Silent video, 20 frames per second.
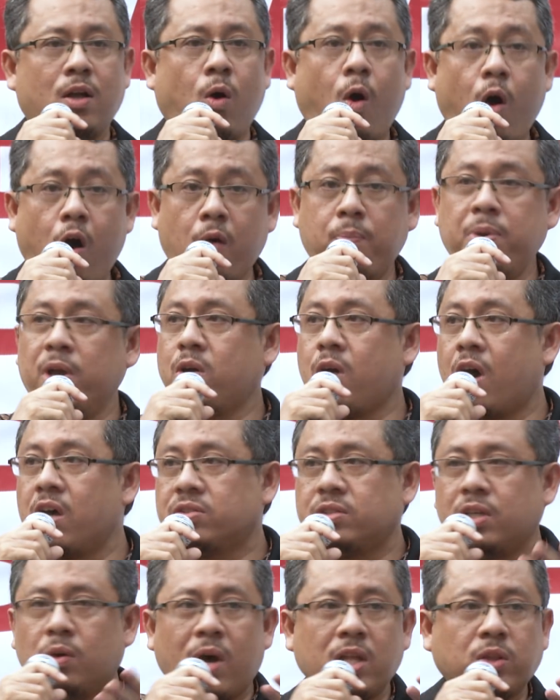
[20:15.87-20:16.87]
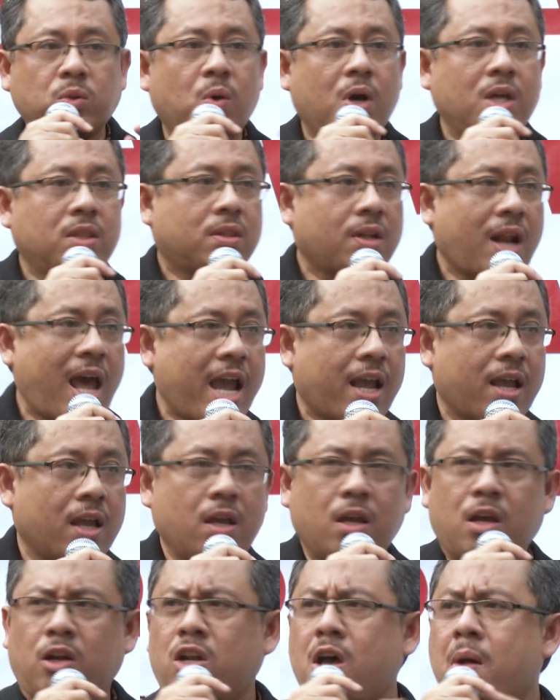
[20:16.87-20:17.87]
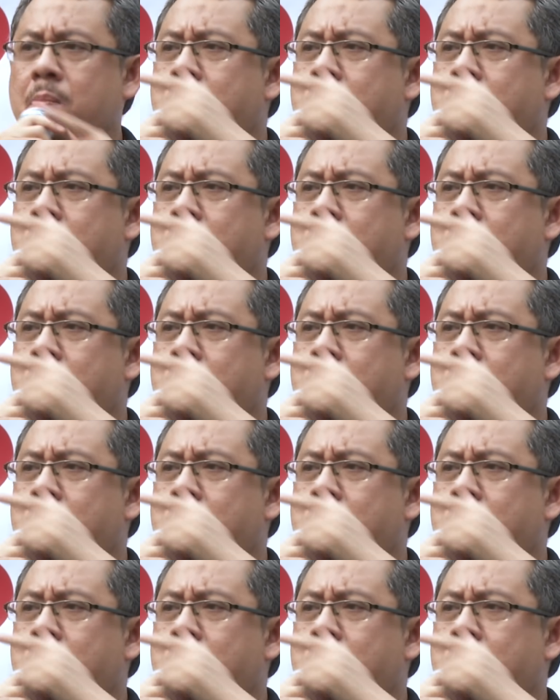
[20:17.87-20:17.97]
Oh, because you want to attract the